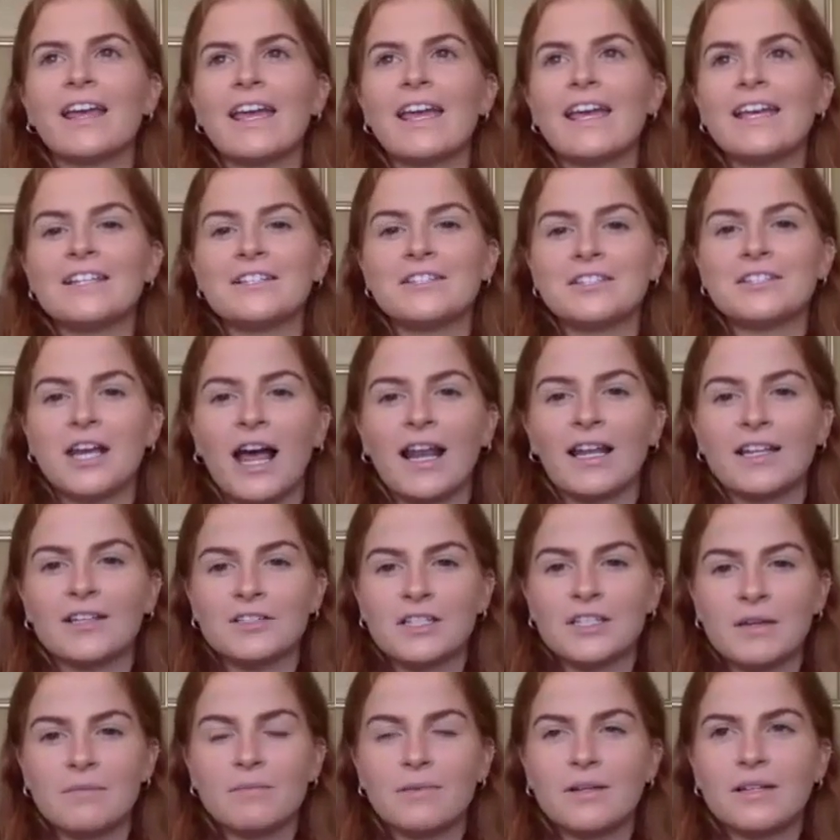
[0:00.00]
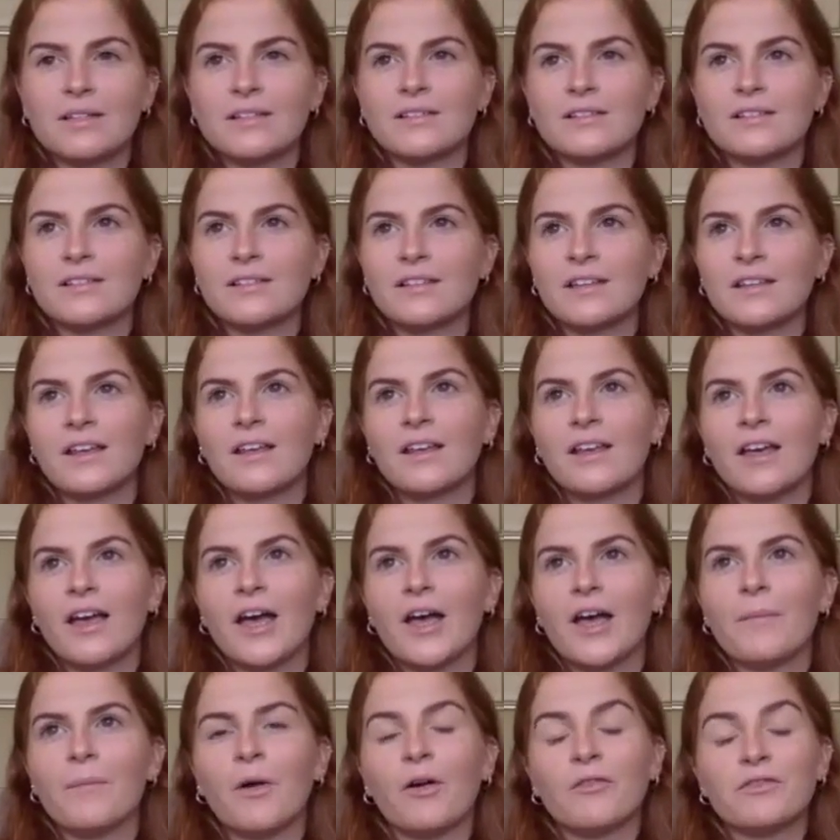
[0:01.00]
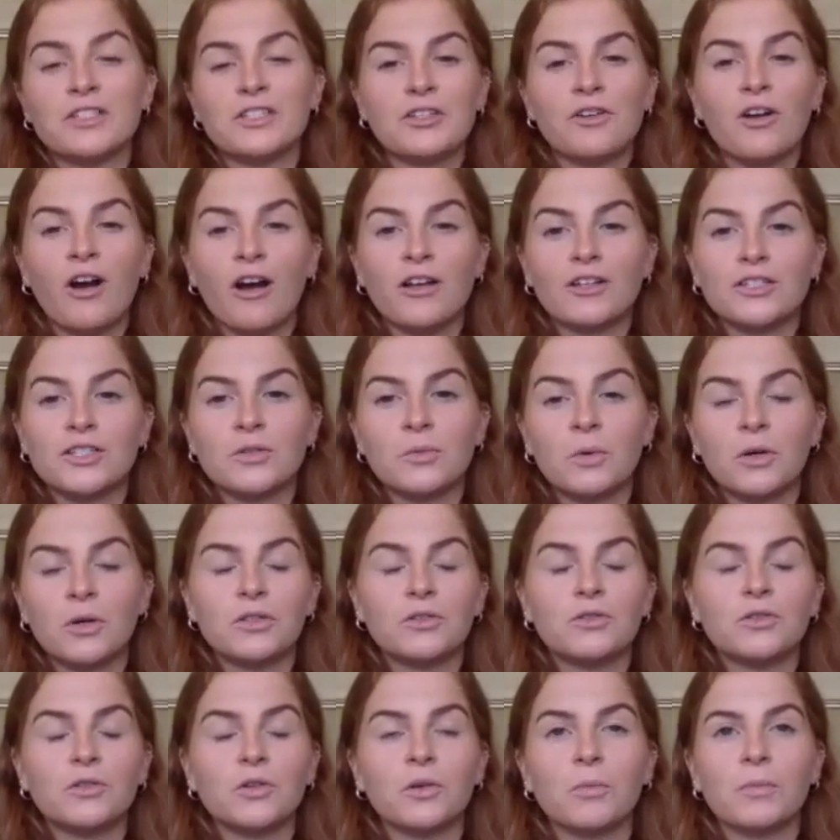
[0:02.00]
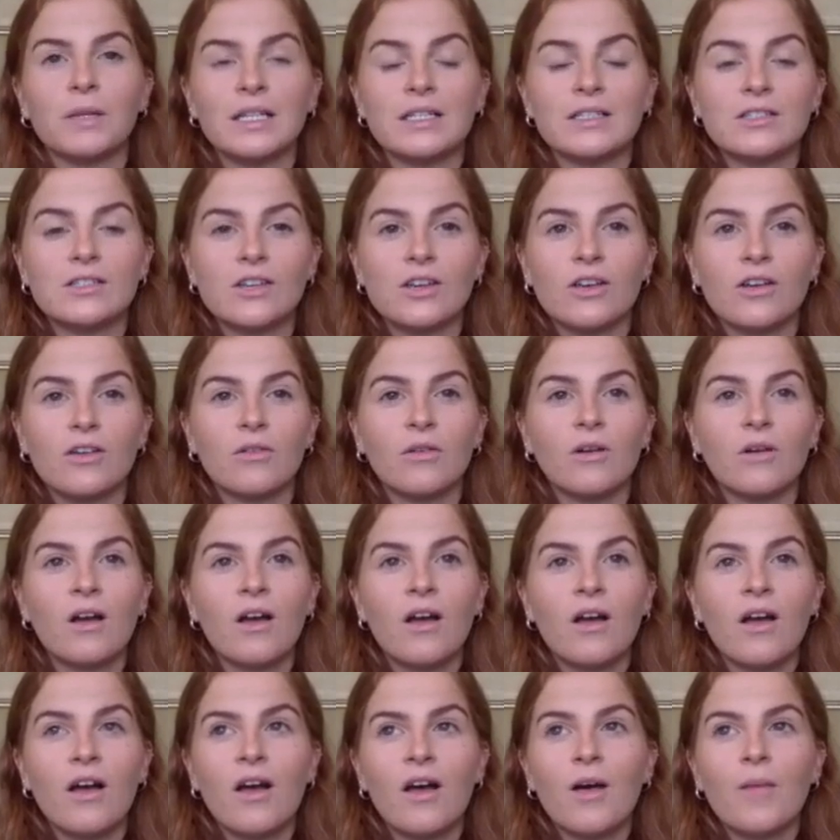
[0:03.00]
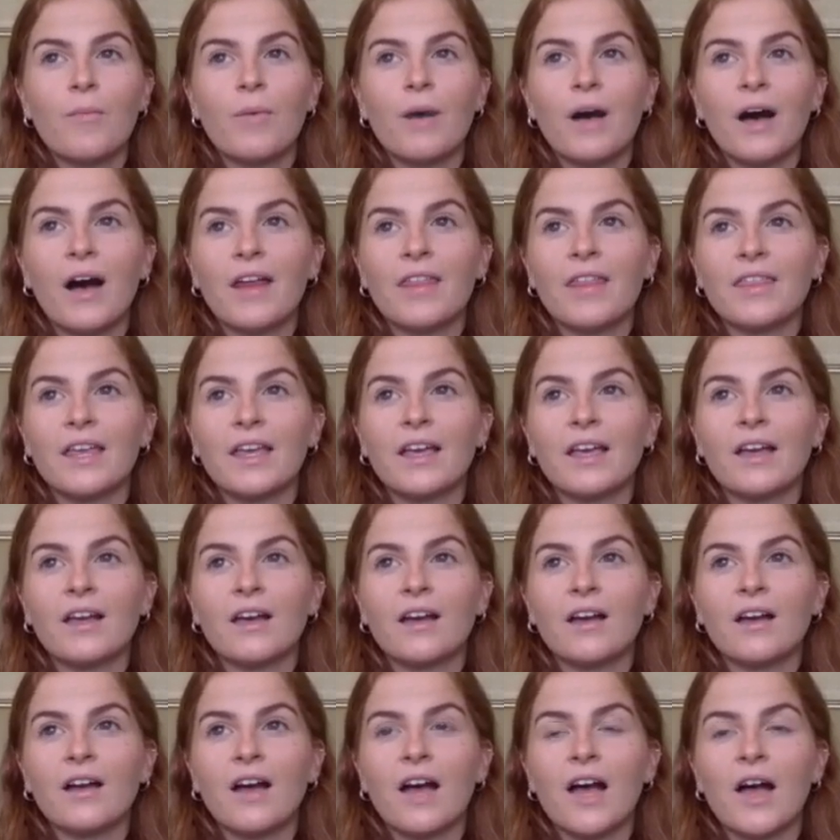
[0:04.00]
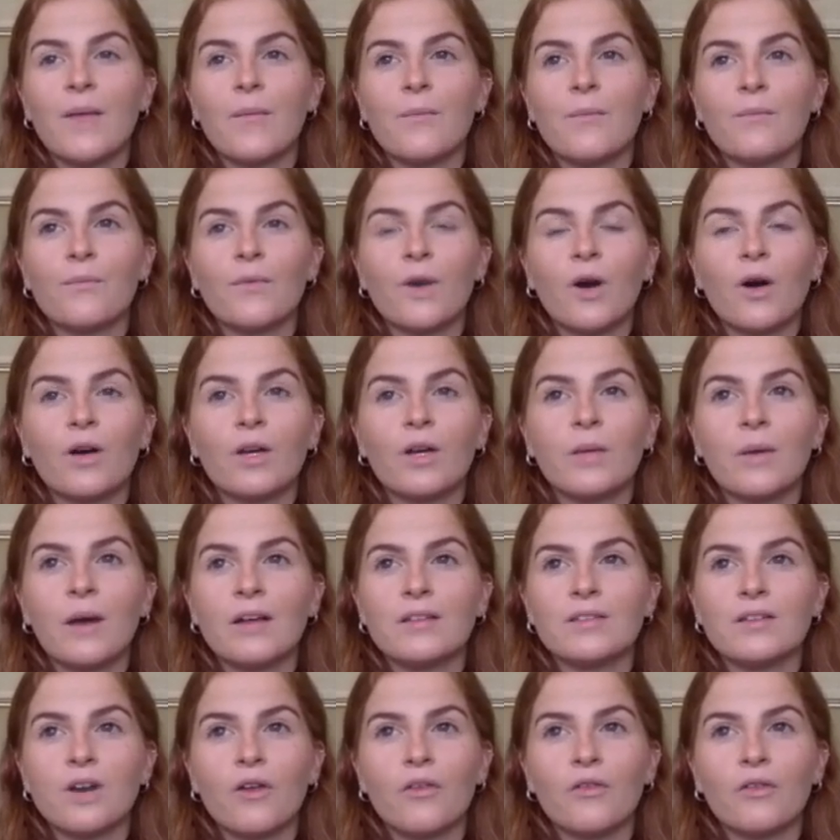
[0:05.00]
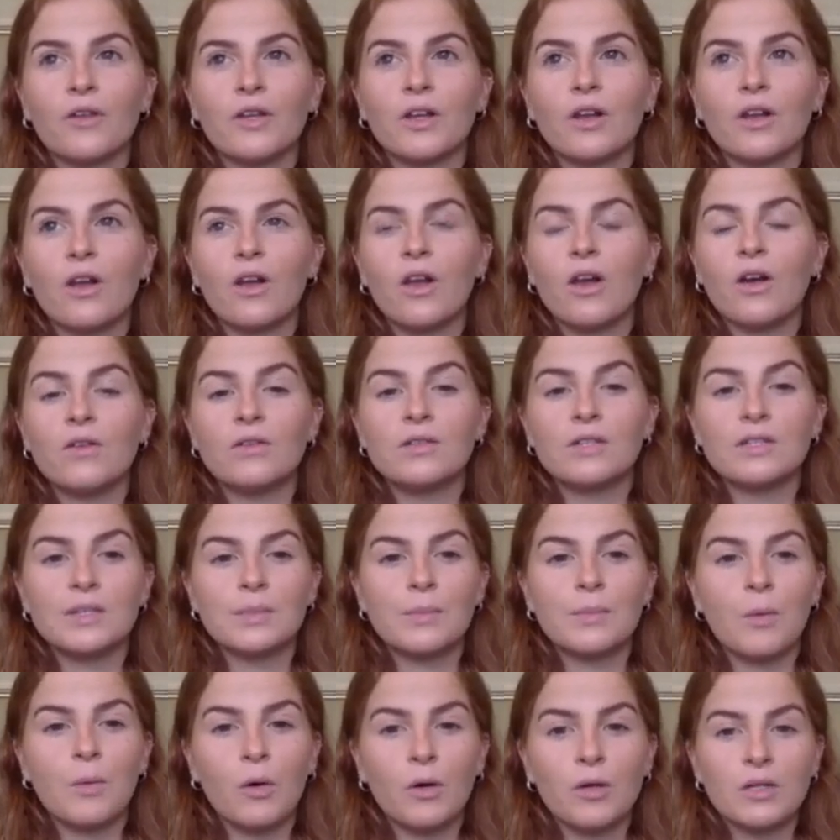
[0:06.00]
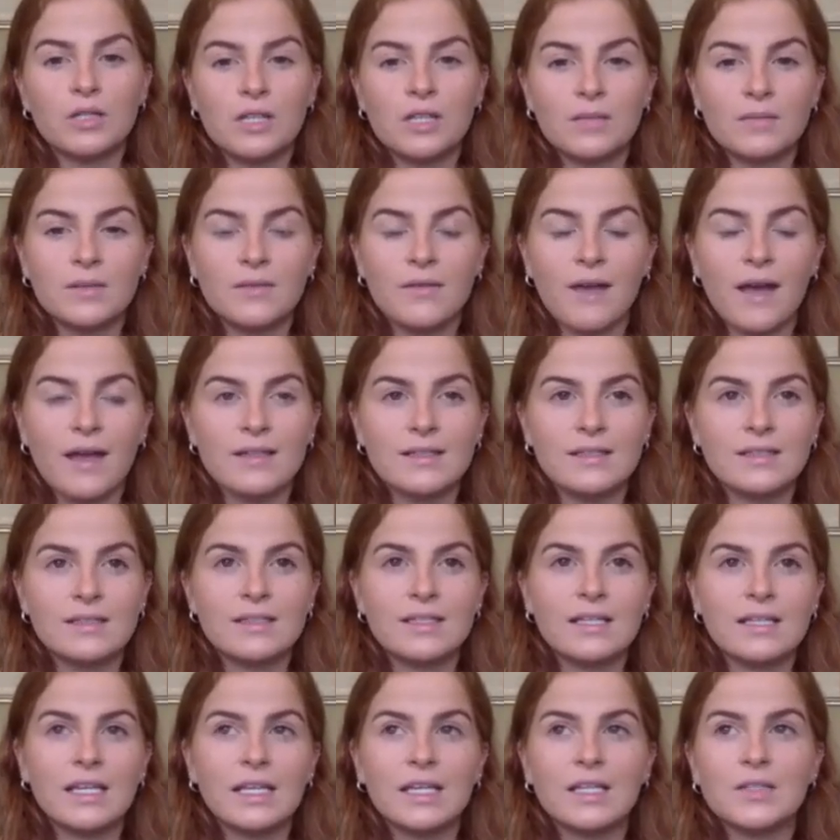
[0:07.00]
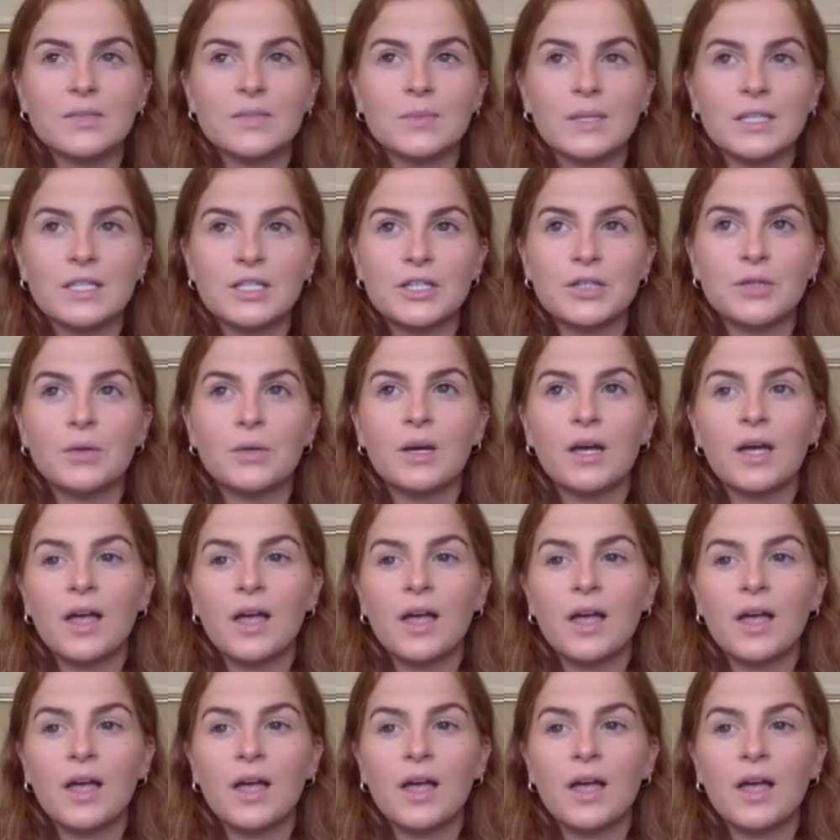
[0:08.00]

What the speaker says: is challenging because obviously you can't do what you'd normally do. But I think Hockey Wales offering loads of support in terms of S&C, because we do